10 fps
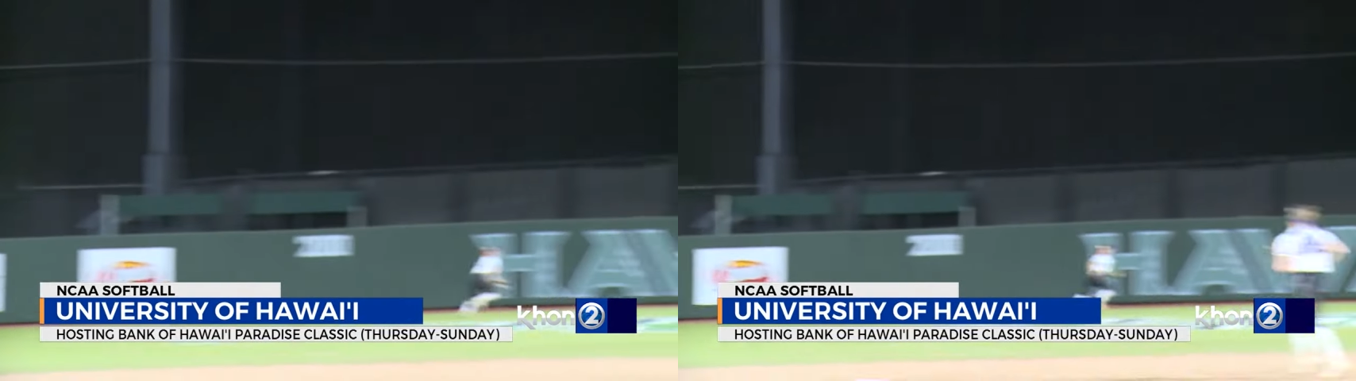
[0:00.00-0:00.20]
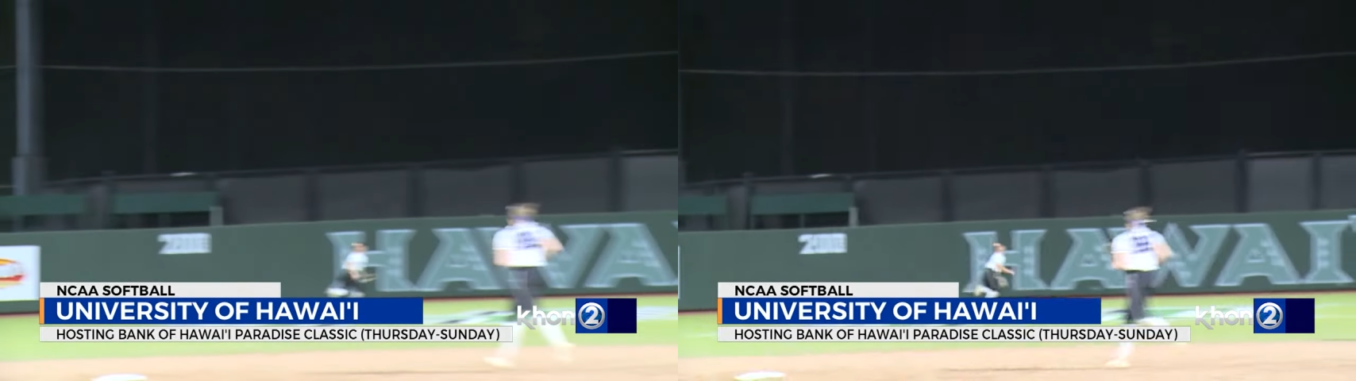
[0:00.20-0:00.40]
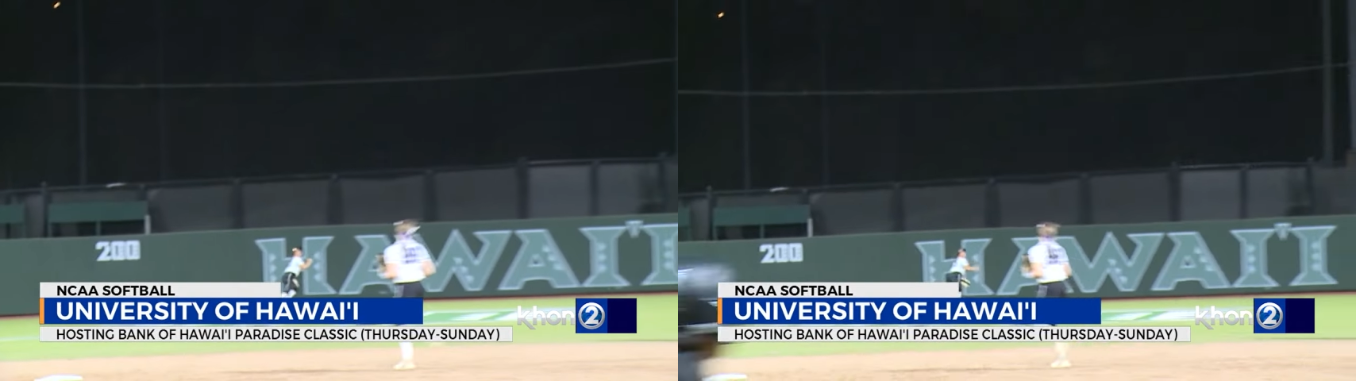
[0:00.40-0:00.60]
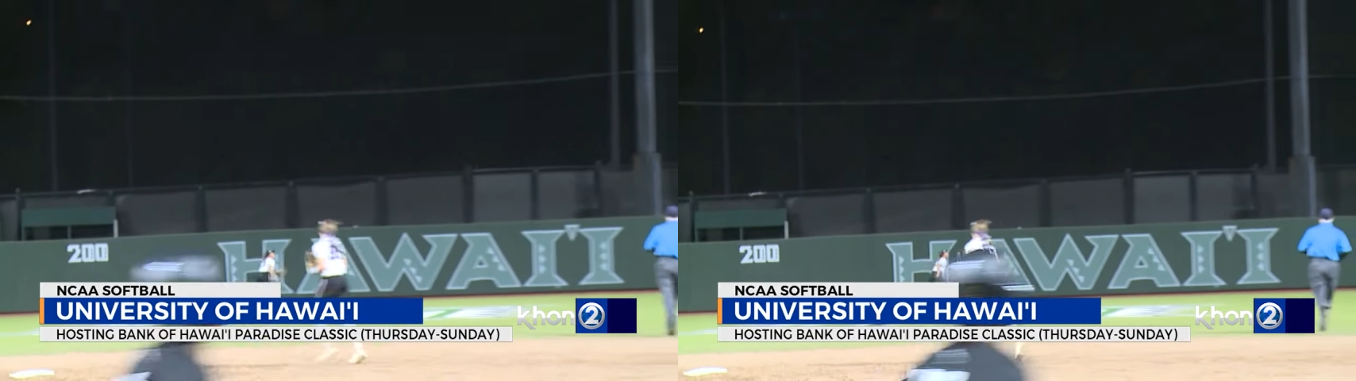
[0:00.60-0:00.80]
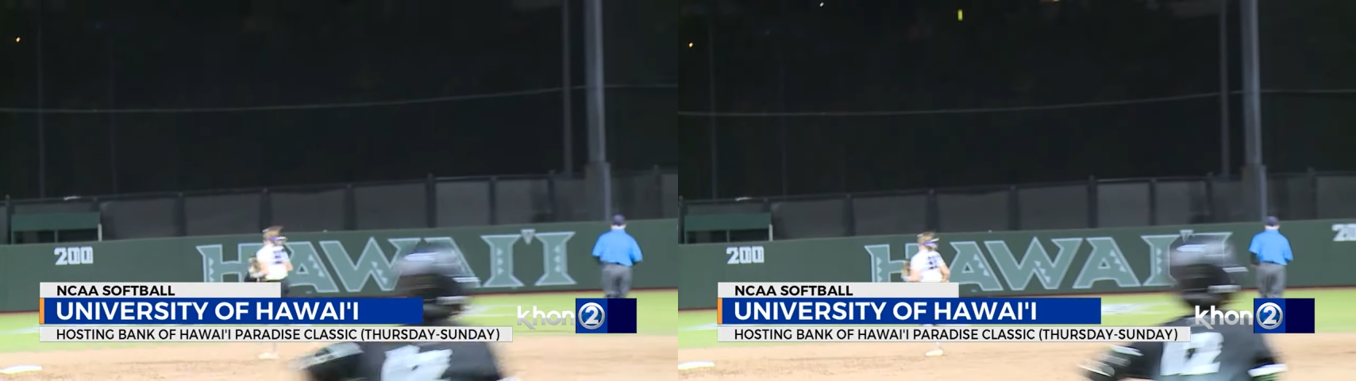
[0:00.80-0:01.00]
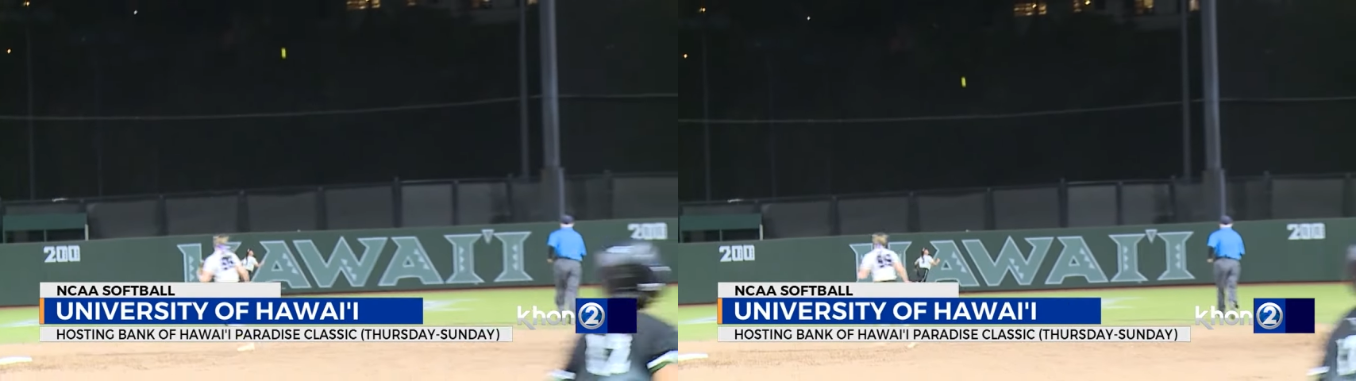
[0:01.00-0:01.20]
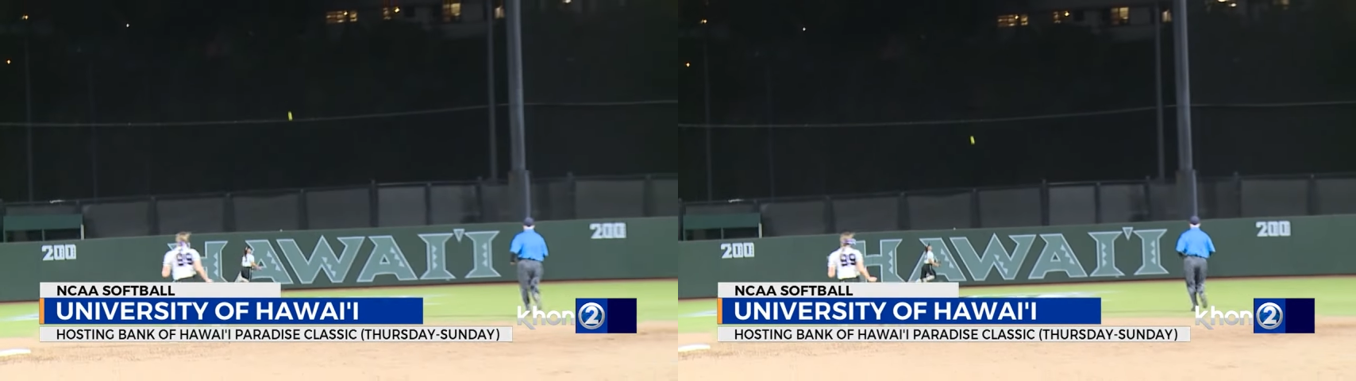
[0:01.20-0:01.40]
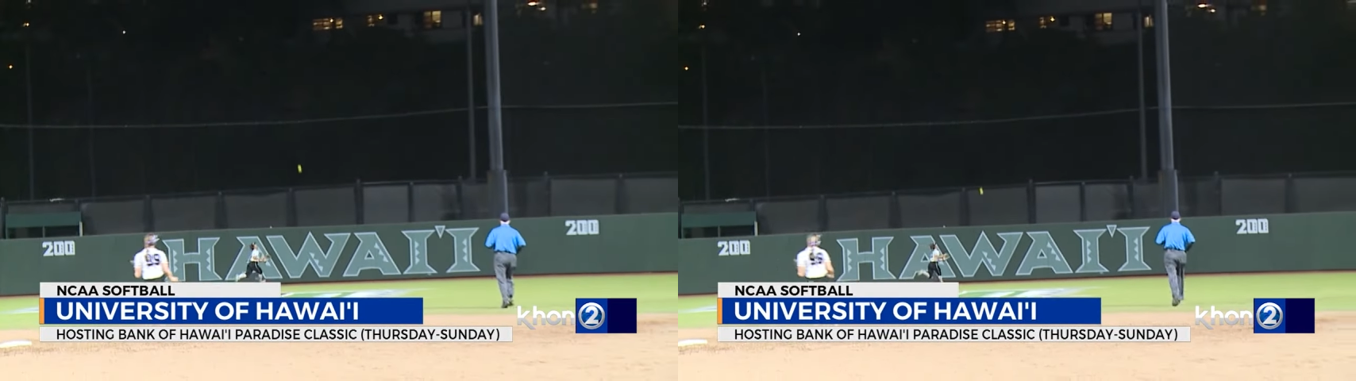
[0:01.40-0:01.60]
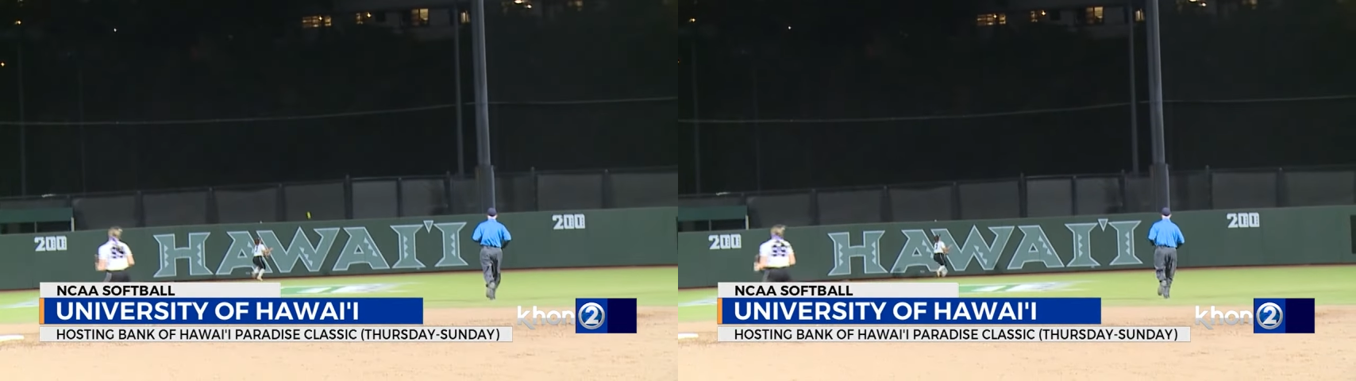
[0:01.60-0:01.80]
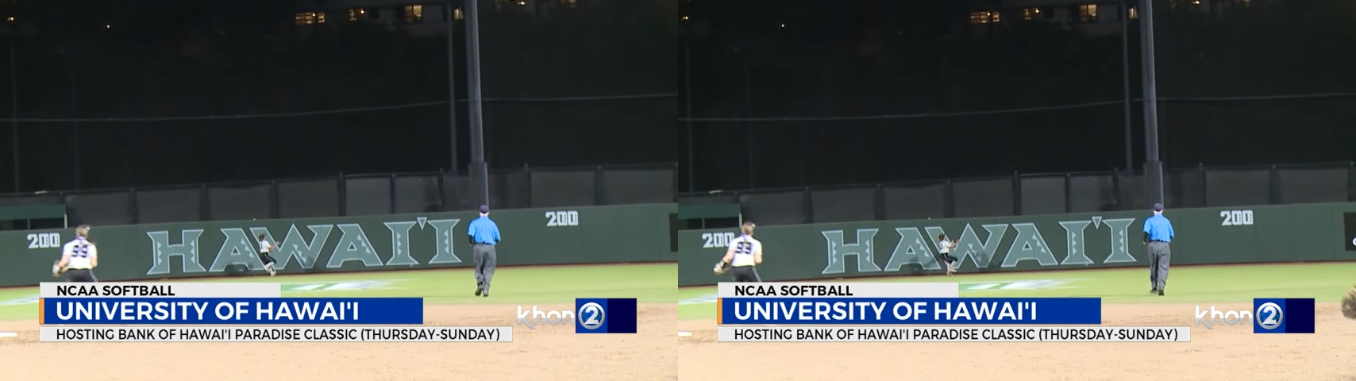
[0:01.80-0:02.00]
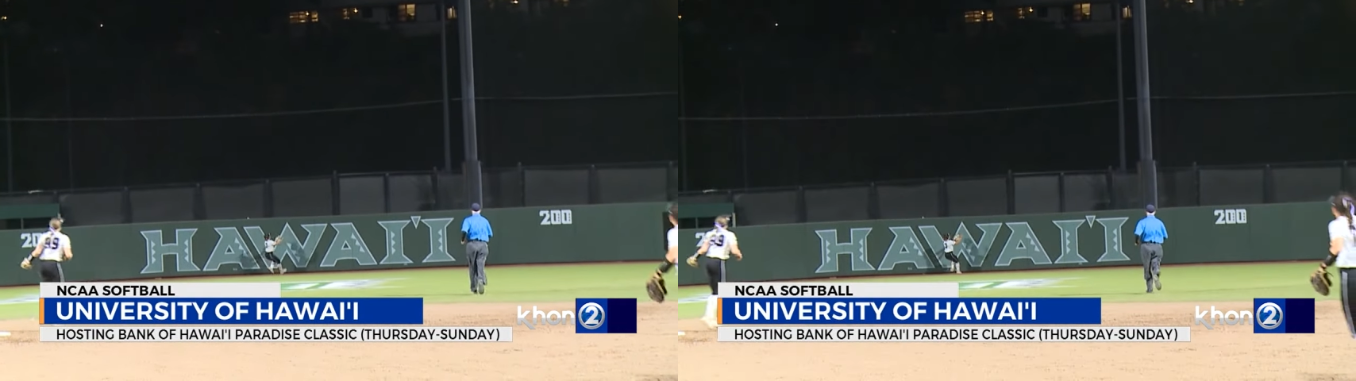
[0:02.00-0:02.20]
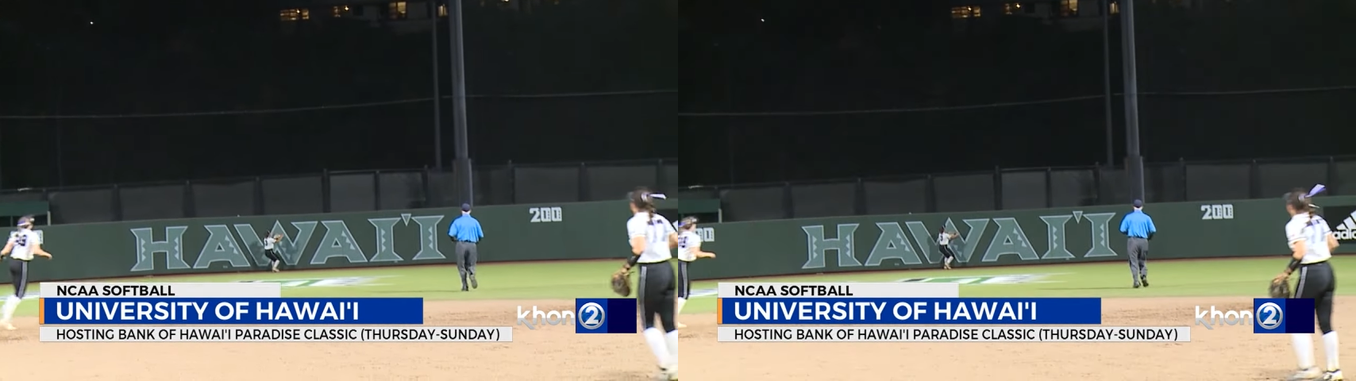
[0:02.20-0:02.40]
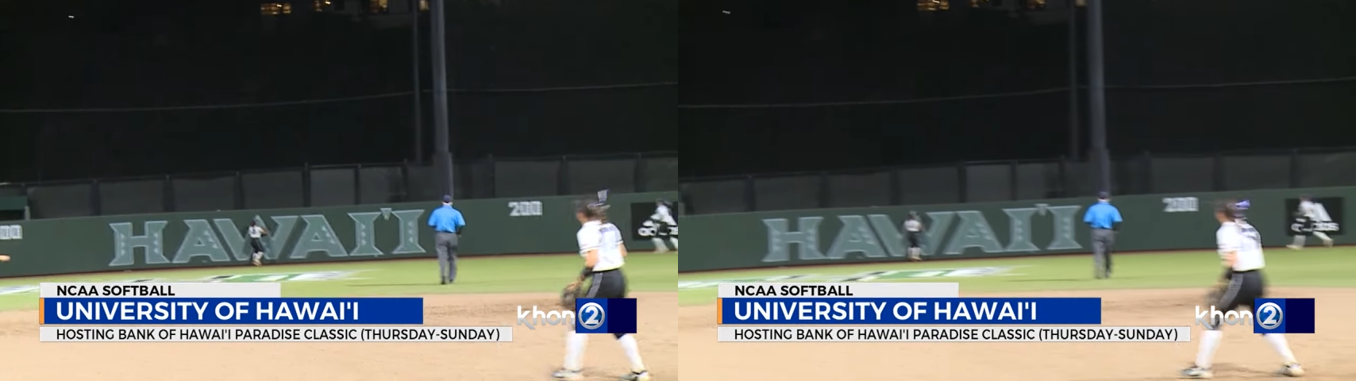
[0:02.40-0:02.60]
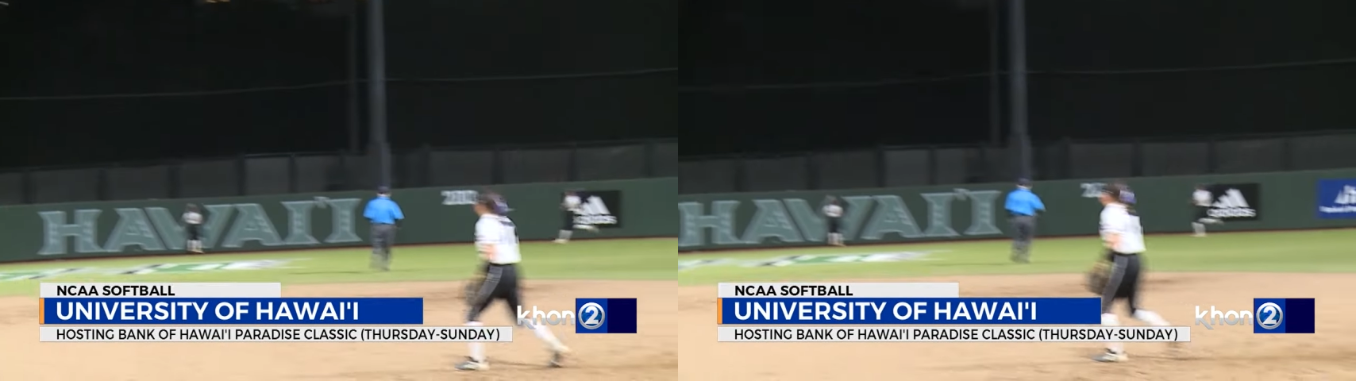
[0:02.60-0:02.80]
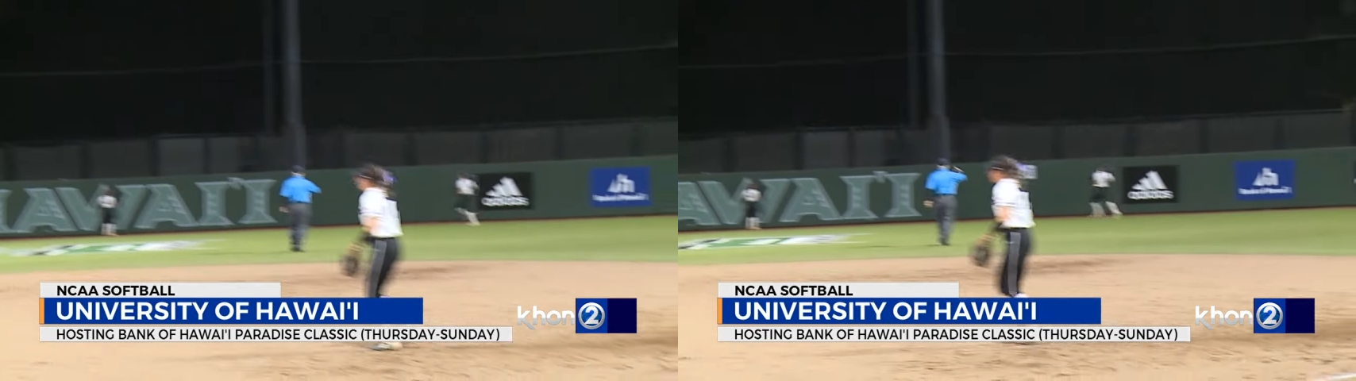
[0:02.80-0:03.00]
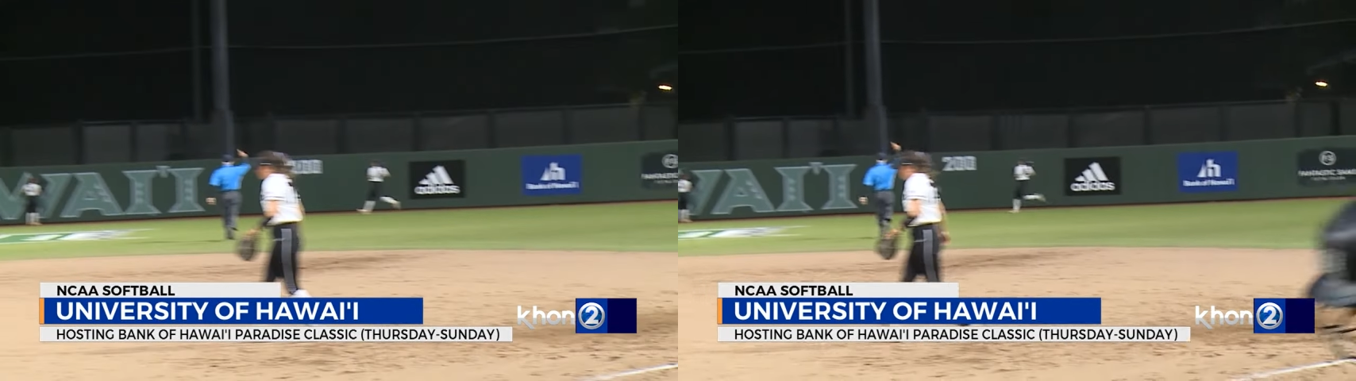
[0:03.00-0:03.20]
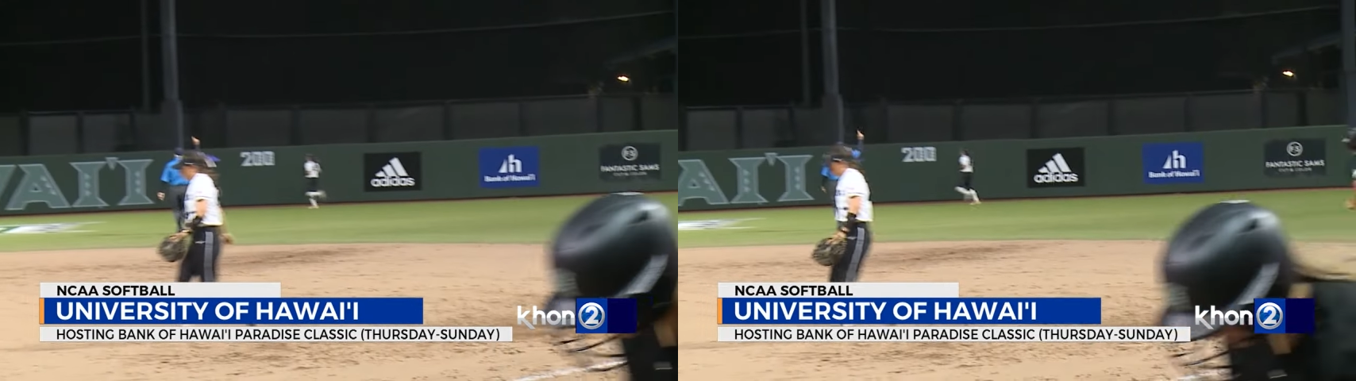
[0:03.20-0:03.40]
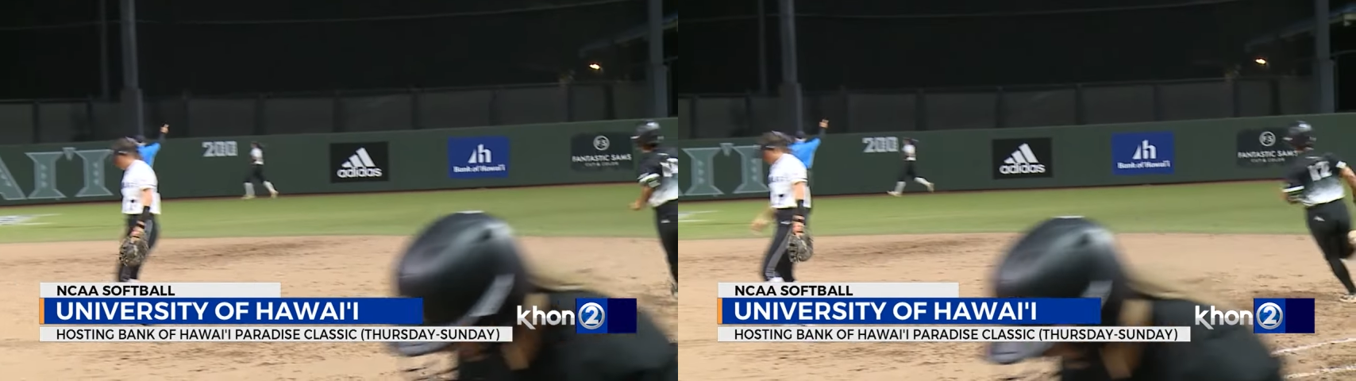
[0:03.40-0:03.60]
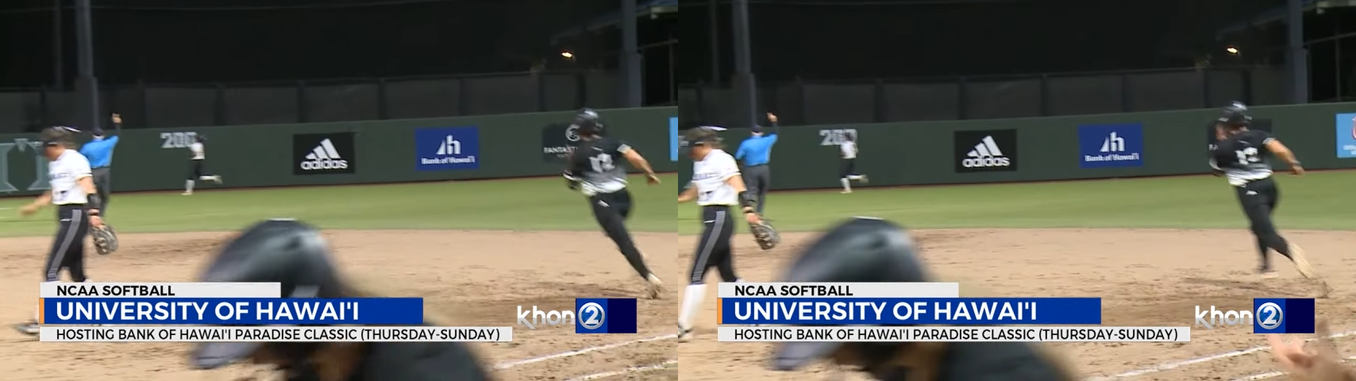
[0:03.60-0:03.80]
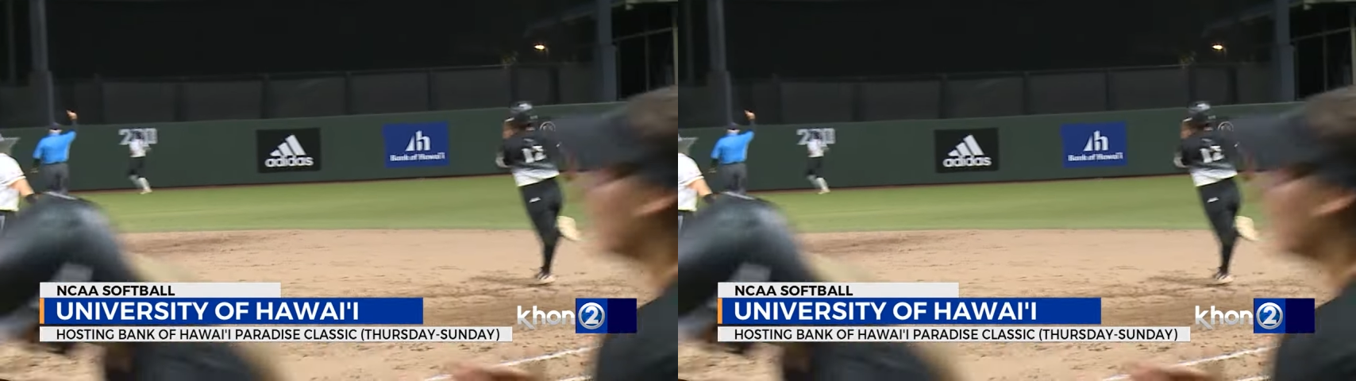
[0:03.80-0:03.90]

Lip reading: No face is visible, so there are no lips to read.